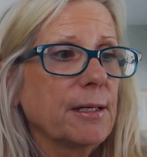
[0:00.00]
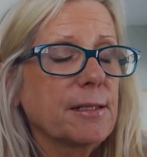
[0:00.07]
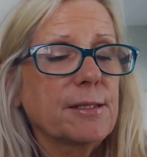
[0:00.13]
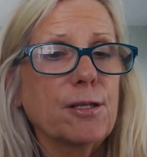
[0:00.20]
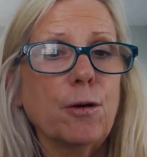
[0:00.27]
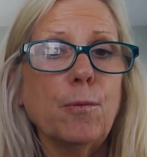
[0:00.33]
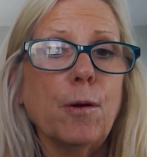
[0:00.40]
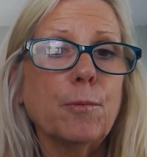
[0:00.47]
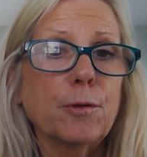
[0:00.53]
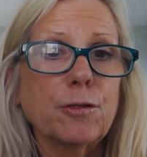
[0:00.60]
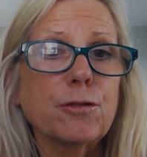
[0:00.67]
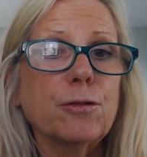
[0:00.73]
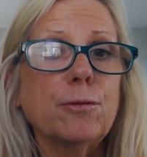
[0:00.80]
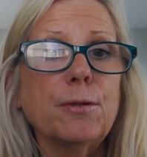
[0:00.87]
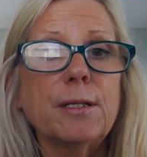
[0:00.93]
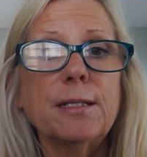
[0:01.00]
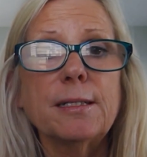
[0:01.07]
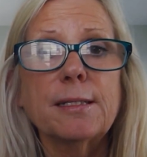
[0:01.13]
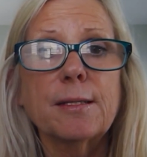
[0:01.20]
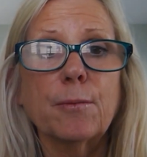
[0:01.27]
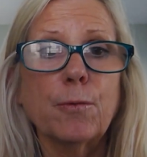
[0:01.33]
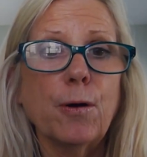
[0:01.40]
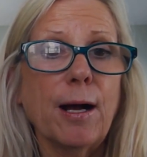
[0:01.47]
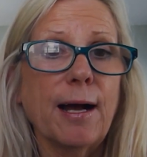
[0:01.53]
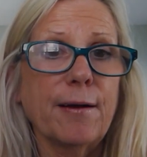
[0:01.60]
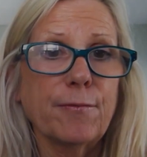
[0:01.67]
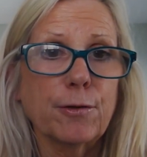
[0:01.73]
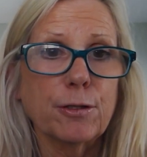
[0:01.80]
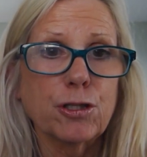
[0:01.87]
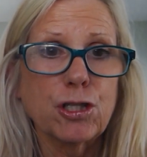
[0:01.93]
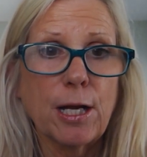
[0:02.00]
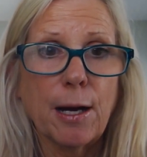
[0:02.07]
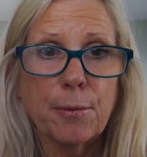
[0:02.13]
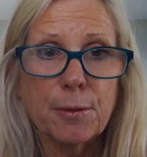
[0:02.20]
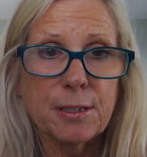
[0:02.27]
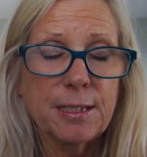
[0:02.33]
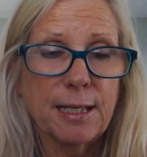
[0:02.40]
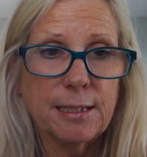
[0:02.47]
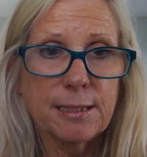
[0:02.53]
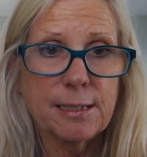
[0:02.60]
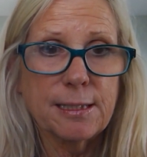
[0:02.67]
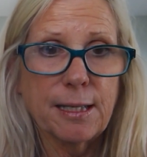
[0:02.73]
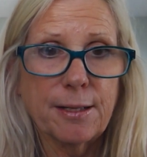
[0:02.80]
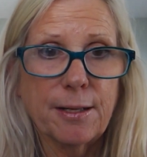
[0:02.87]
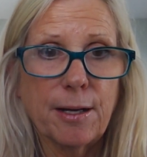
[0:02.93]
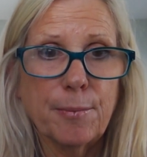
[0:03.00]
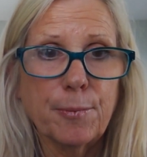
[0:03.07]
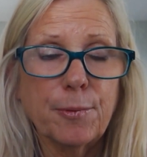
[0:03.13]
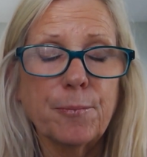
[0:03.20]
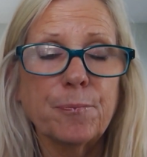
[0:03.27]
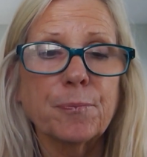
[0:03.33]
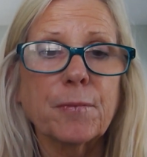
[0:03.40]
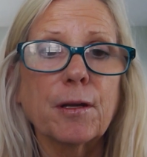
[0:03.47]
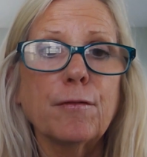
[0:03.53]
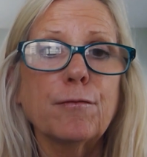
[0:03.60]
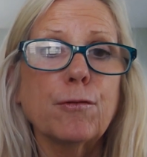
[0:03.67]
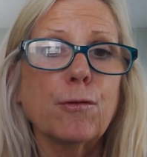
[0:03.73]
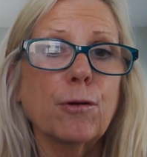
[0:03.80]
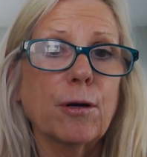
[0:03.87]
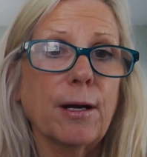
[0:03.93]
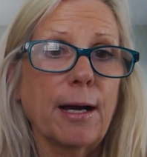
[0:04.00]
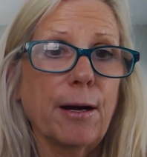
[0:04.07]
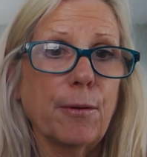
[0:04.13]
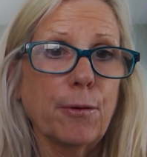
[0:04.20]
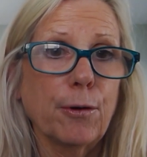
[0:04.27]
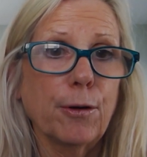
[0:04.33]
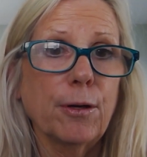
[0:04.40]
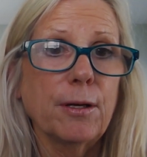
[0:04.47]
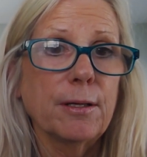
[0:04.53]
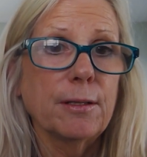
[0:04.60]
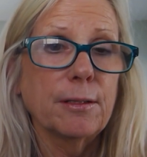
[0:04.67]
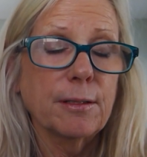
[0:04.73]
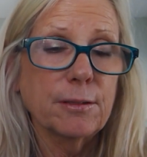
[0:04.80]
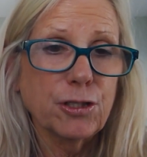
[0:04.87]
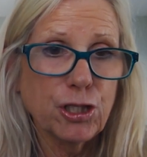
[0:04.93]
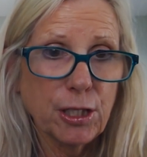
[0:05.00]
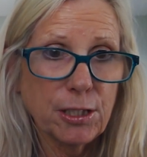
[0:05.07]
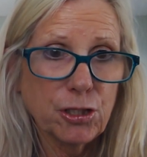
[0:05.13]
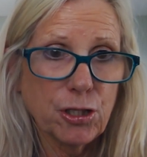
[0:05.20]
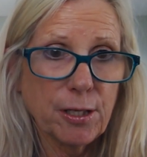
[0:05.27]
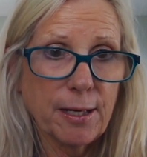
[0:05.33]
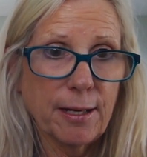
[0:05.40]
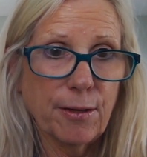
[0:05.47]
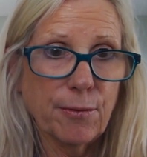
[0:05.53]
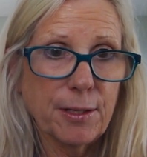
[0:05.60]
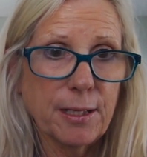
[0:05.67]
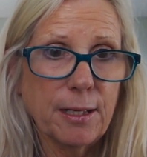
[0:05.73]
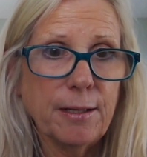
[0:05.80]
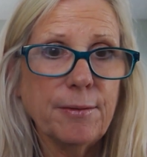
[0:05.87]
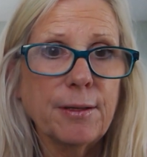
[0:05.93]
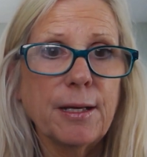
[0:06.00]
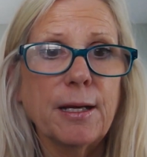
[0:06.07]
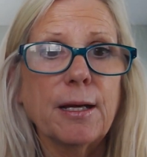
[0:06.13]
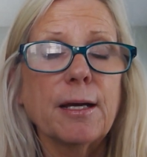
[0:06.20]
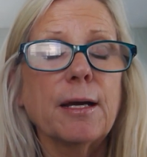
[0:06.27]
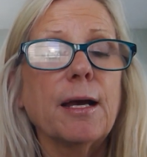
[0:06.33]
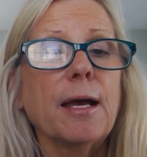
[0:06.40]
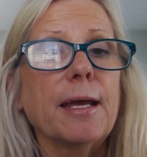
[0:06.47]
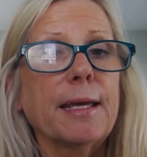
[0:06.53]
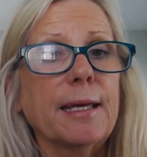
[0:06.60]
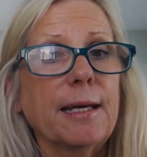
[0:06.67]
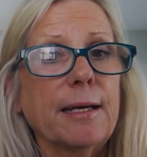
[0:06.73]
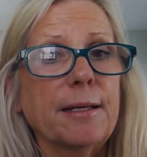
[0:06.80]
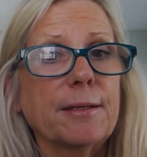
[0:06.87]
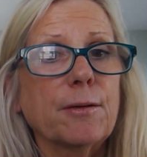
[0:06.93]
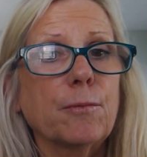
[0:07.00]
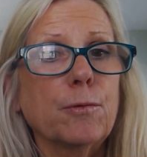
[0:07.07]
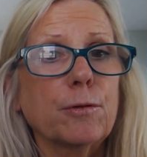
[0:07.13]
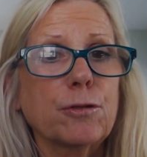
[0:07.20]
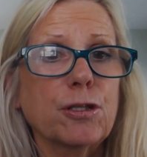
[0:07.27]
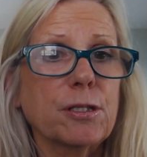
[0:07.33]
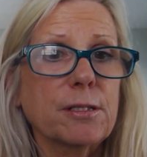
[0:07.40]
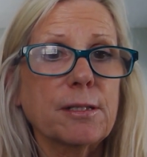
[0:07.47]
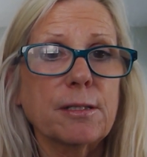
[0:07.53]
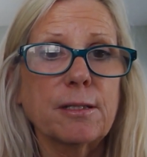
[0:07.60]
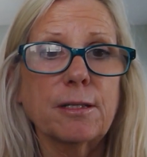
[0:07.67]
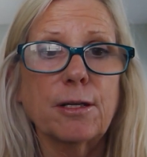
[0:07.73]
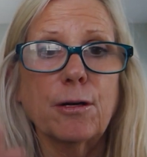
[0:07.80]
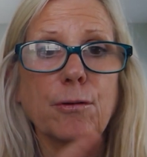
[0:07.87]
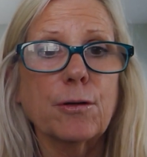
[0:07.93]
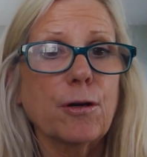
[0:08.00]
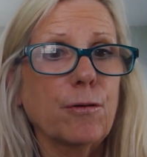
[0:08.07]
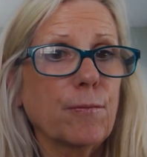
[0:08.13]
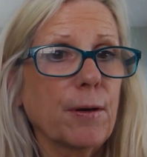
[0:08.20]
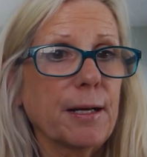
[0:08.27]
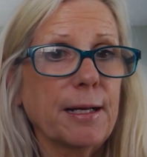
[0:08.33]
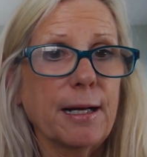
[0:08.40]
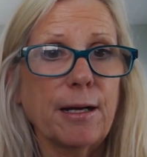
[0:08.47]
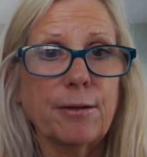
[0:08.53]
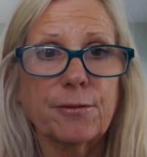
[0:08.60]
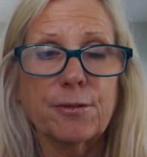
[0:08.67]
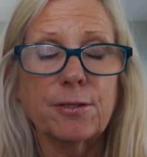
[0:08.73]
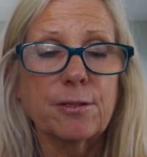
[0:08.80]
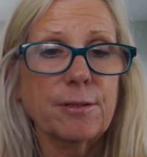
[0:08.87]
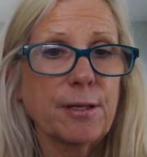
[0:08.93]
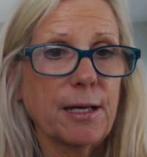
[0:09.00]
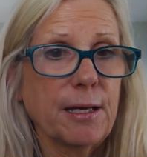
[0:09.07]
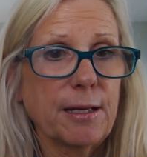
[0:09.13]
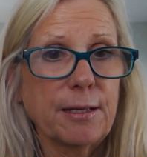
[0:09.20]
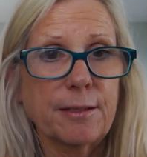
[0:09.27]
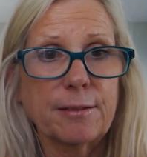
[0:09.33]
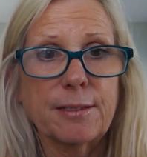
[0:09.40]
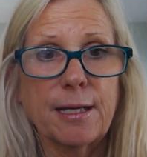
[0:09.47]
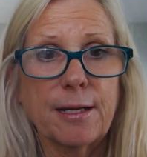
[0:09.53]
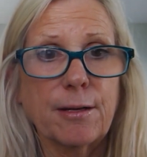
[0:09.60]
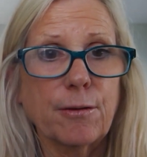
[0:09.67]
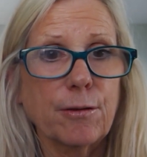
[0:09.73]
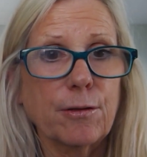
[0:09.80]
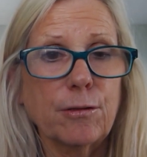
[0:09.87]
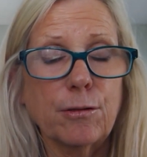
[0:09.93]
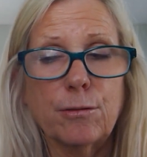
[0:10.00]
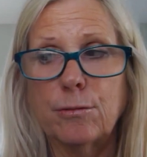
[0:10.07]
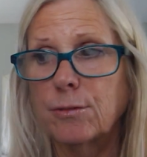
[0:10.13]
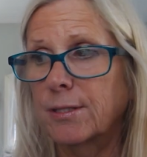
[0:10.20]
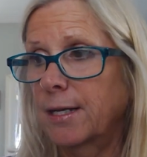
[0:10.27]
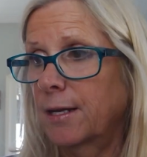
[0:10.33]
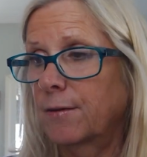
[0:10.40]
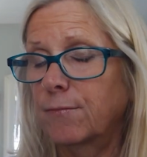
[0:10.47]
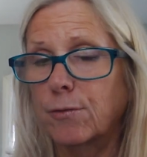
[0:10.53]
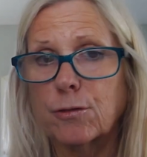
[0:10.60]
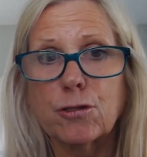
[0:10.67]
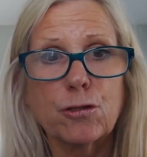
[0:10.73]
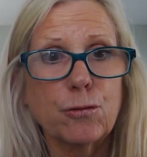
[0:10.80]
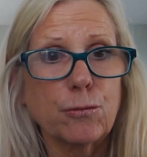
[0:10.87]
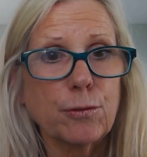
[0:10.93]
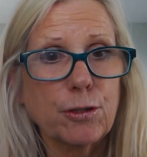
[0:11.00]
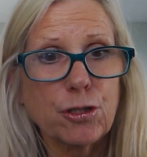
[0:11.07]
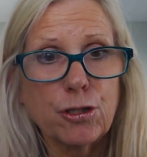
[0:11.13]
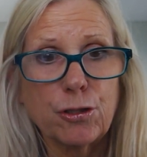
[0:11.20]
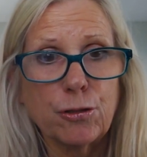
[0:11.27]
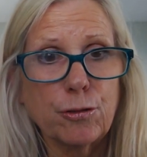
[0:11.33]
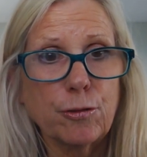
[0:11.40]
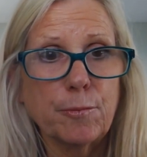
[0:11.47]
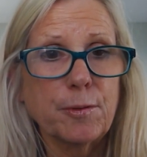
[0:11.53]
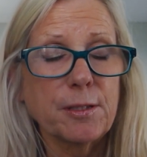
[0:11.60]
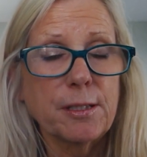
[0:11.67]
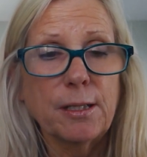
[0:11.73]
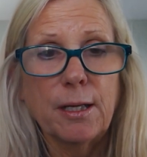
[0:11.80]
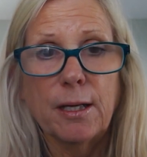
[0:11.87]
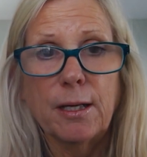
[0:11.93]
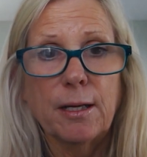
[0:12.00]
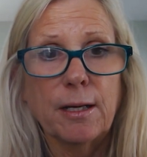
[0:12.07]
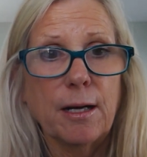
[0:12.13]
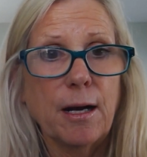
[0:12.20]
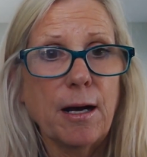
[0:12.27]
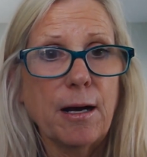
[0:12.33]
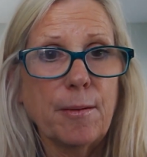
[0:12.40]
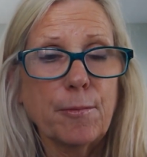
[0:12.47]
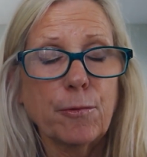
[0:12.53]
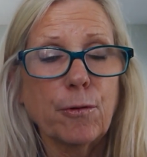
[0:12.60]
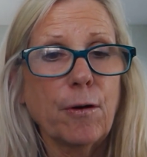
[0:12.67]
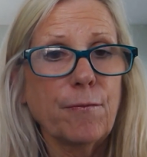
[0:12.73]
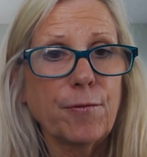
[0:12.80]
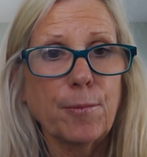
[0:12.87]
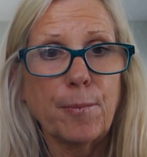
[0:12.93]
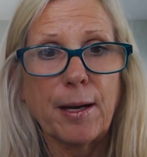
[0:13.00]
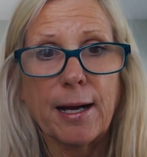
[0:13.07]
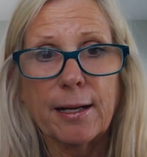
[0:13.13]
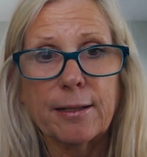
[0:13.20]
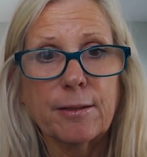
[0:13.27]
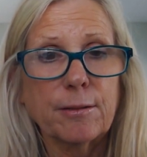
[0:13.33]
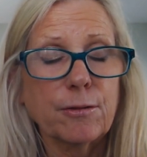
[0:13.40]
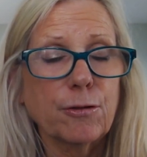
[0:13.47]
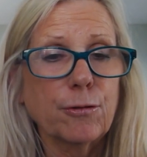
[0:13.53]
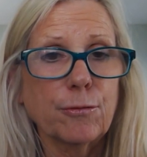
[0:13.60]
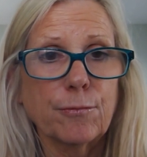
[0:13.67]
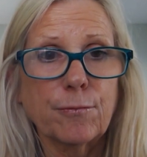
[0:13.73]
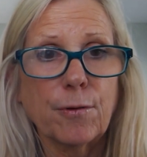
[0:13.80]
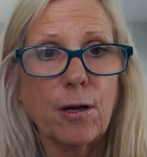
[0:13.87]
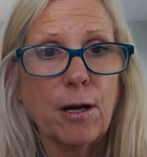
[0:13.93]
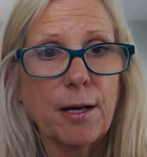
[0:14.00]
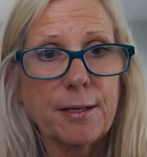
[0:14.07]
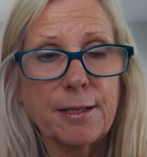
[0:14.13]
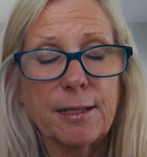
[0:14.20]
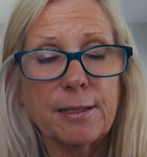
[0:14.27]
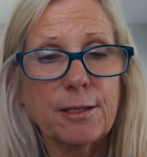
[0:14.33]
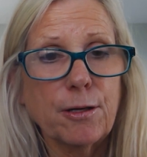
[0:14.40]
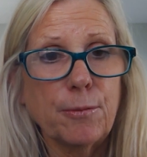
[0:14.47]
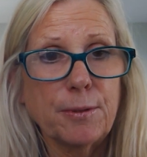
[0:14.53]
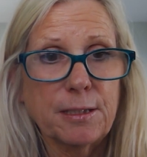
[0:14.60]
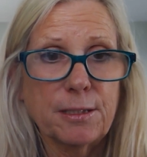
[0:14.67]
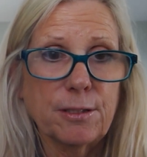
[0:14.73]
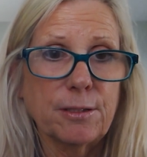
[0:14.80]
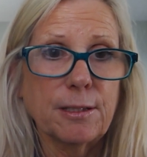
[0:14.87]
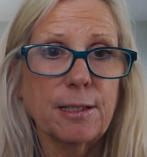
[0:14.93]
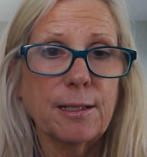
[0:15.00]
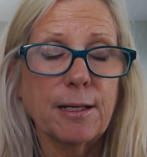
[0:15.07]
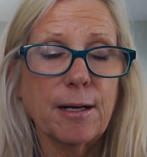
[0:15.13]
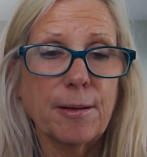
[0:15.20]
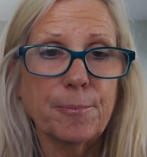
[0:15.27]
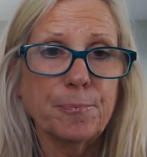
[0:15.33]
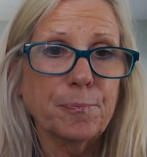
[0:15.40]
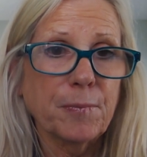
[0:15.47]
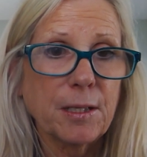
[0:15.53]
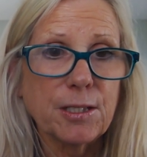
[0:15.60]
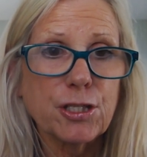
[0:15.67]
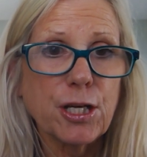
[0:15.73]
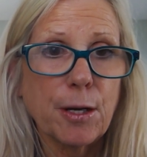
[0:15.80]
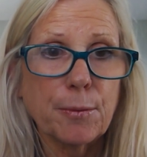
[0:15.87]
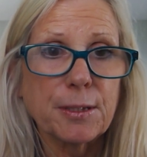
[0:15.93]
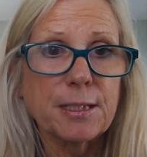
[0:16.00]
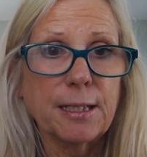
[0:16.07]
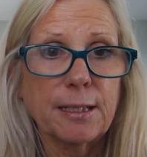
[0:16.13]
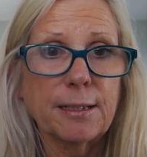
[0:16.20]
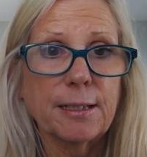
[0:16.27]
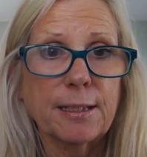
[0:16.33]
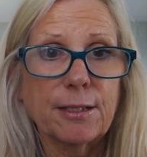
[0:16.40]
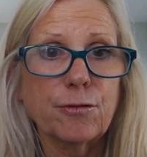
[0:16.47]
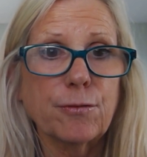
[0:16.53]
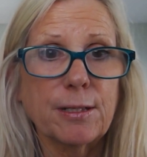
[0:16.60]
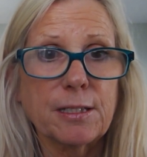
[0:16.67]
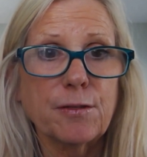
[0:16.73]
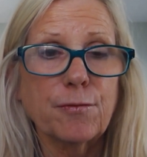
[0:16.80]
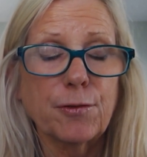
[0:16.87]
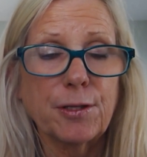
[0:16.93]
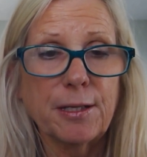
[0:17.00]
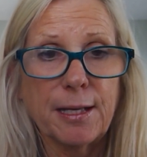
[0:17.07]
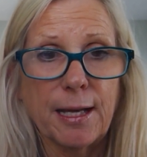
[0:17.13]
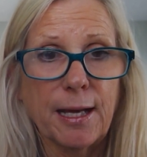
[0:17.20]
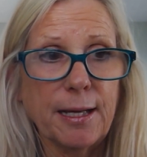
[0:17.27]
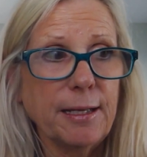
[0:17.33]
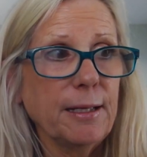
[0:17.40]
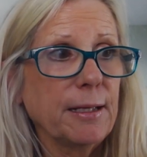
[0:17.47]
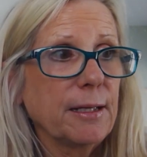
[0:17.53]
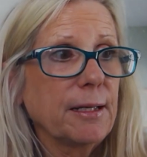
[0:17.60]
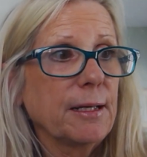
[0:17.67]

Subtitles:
So what we'll do is we'll have our shower tent set up for our changing area, and we'll just, you know, go right out and take our clothes out of our storage cubes or off the back curtain rod and go into the shower tent and get dressed for the day.